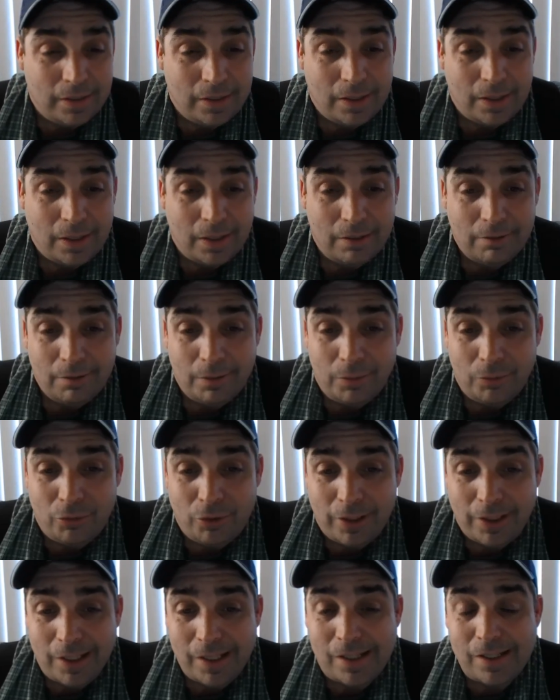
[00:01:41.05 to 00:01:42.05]
uh,
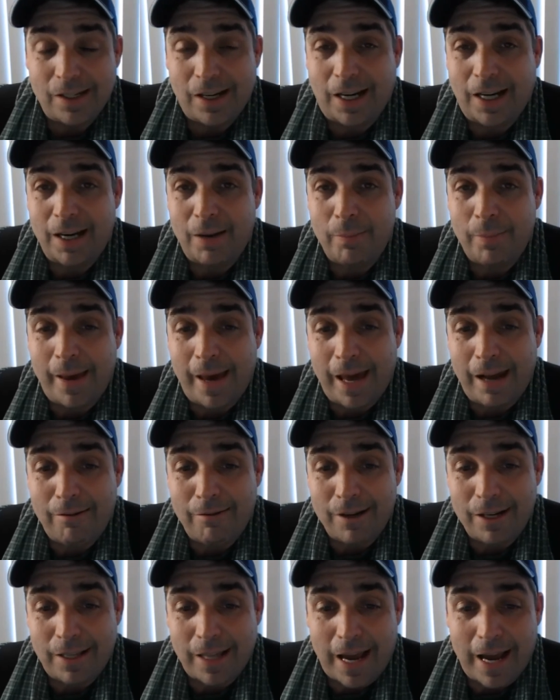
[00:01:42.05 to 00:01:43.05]
really sucking the
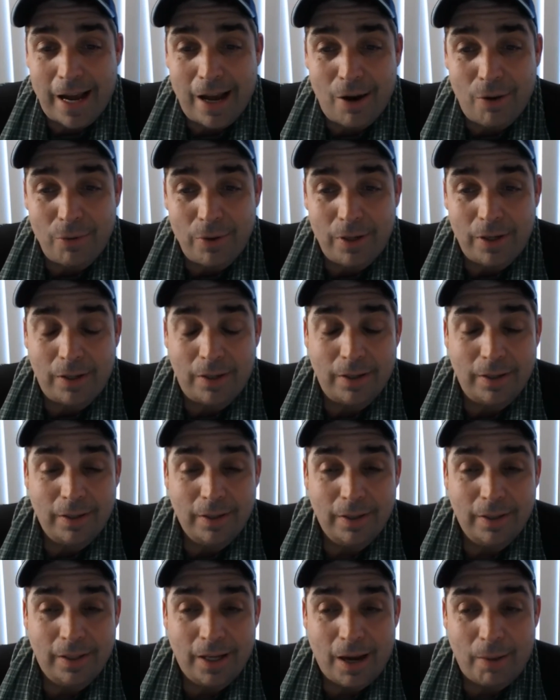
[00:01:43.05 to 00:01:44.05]
battery down, and
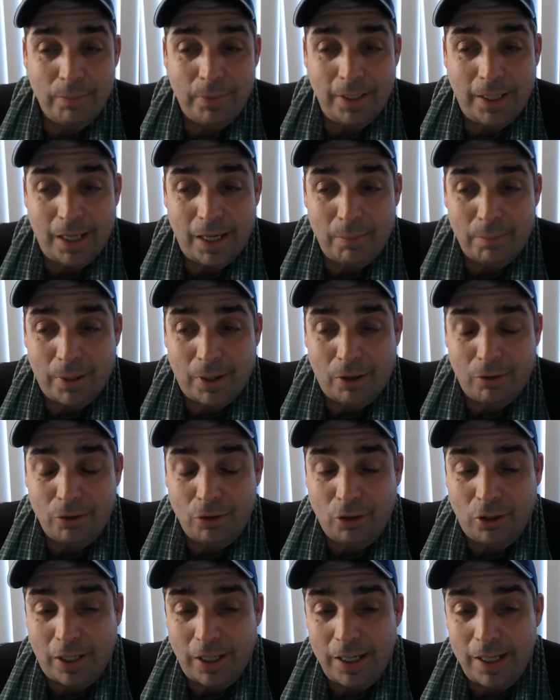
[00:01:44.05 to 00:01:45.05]
I'm thinking
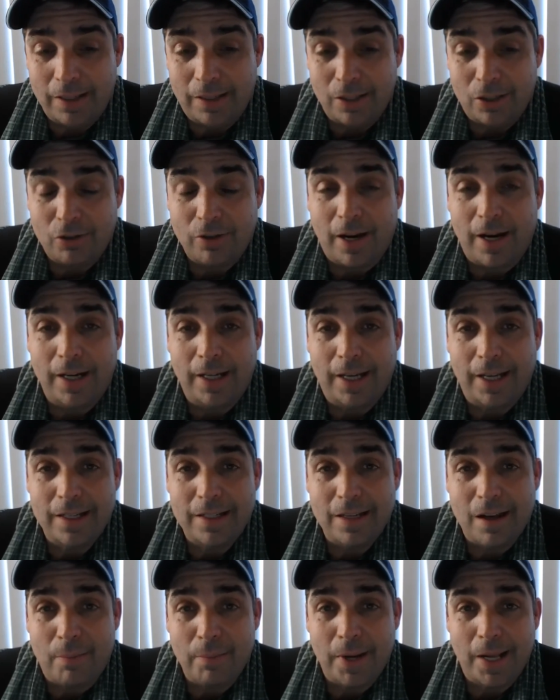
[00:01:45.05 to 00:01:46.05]
about looking into trying to
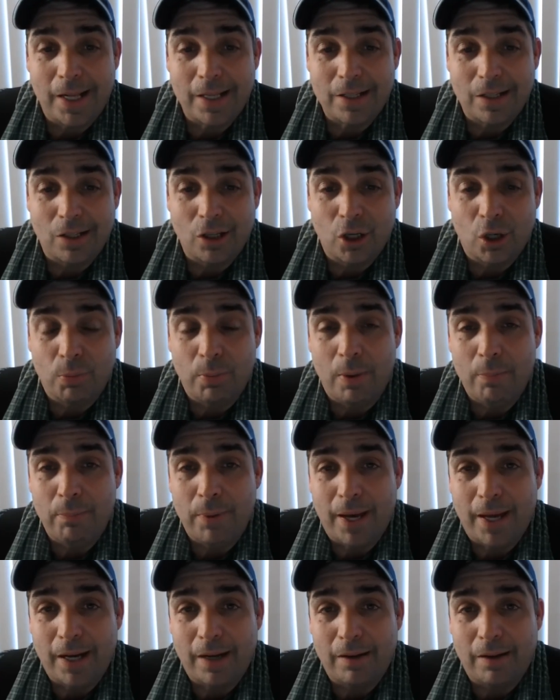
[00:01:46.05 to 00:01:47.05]
get something that's a little
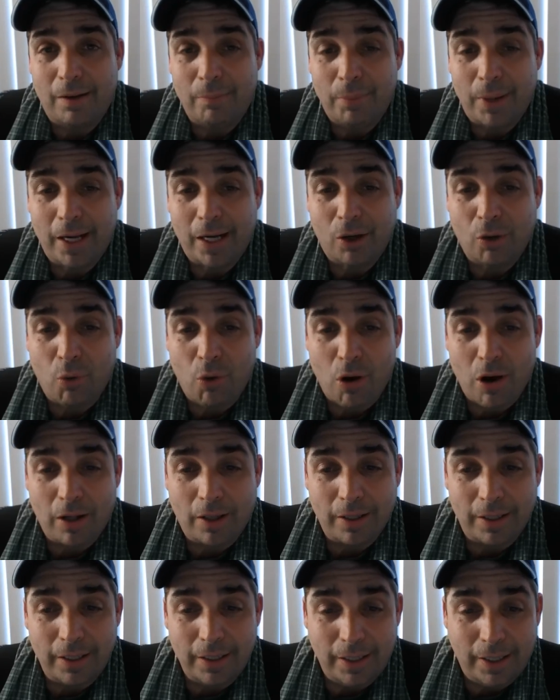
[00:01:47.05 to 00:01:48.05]
bit better, a better
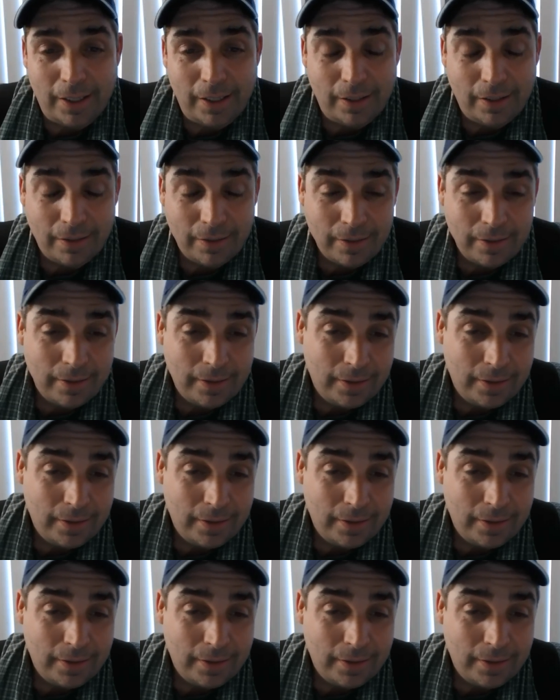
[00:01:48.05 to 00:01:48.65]
quality, and